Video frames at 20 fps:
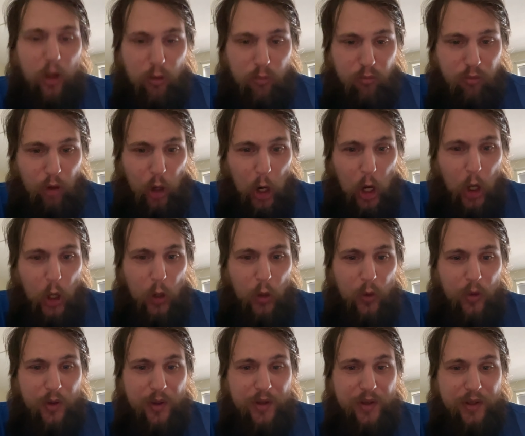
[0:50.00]

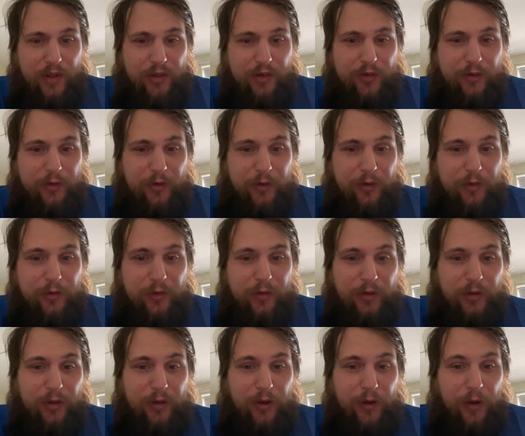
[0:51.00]
Pro is just
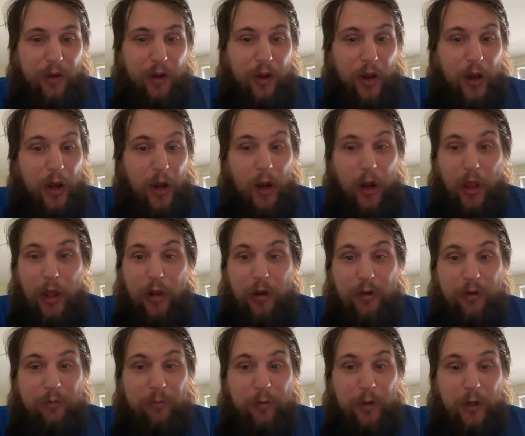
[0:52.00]
the
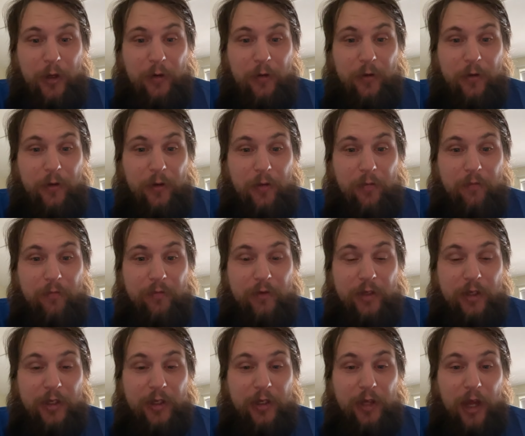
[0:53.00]
latest model of
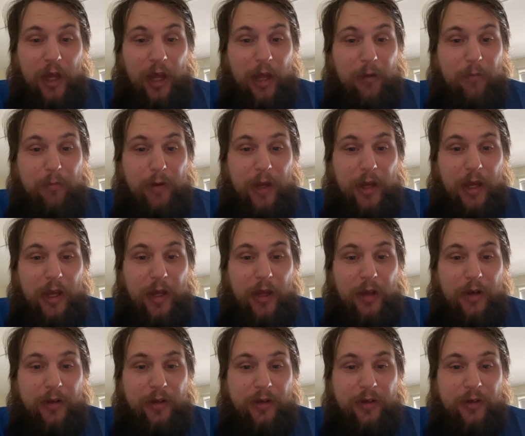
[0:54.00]
the
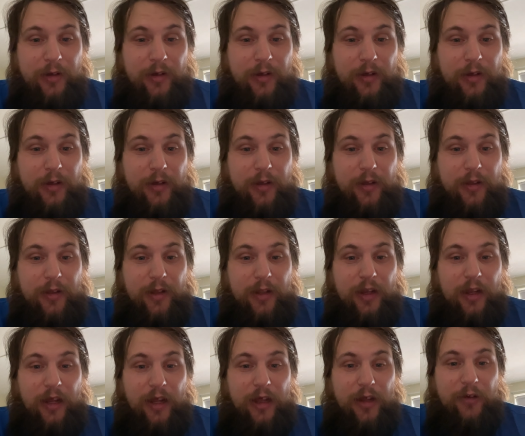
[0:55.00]
iPad that
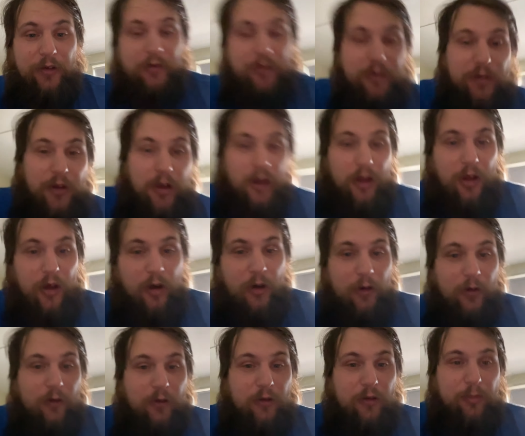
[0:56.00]
has
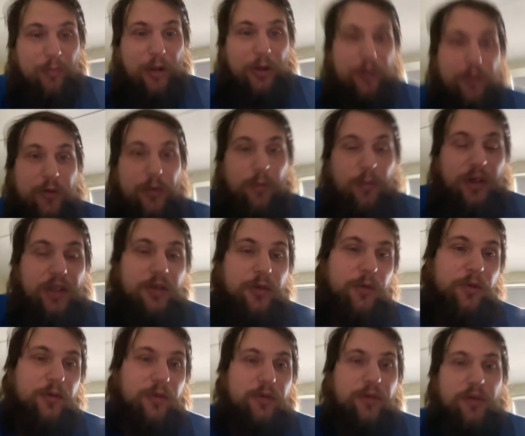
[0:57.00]
all the bells and
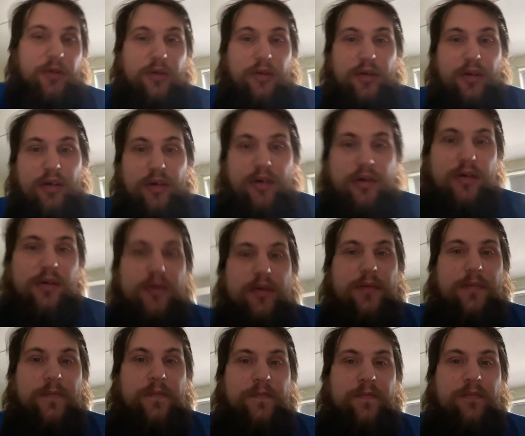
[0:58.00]
whistles
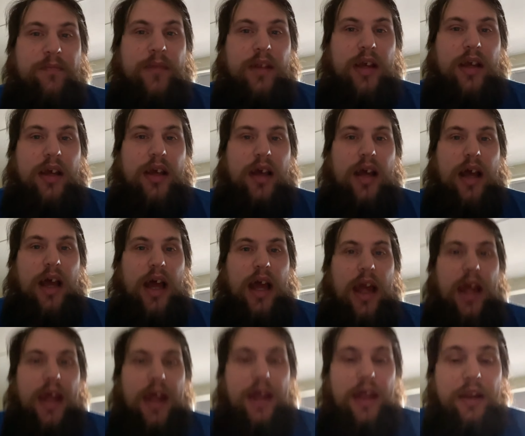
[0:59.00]

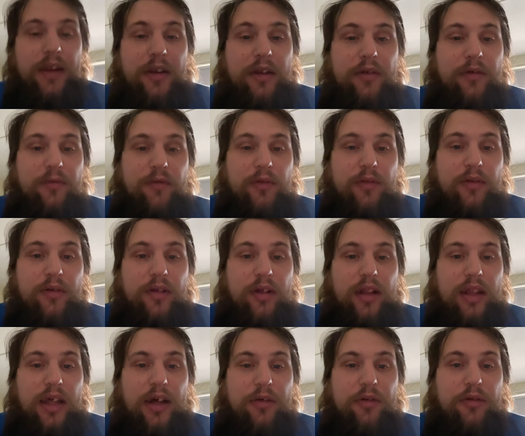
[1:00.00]
and
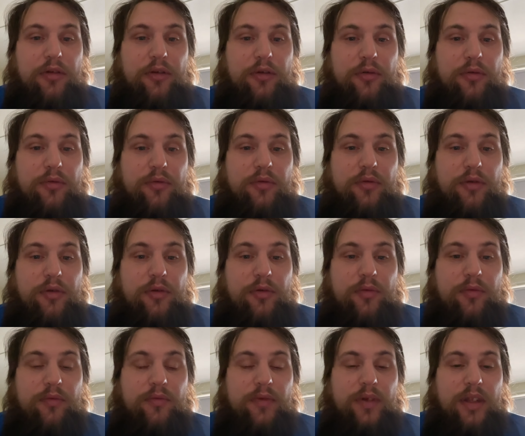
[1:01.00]
allows you to
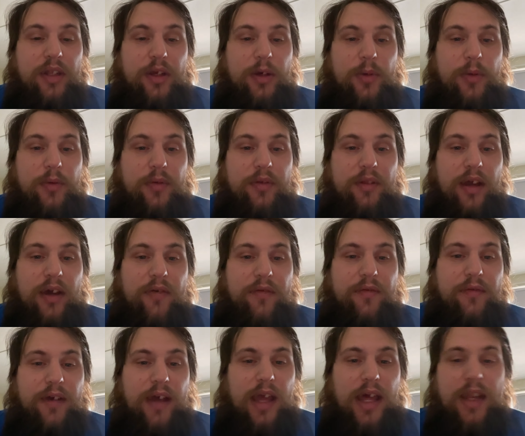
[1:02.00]
do really cool
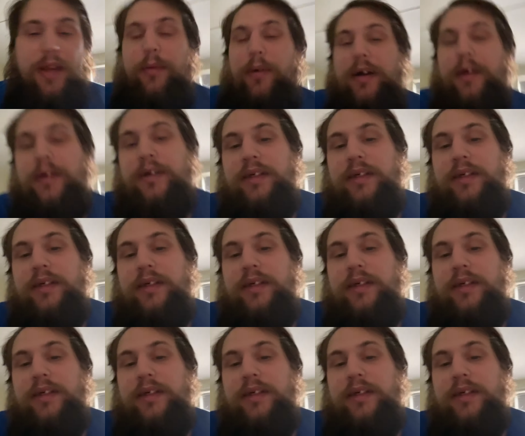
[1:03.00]
stuff. Anyway,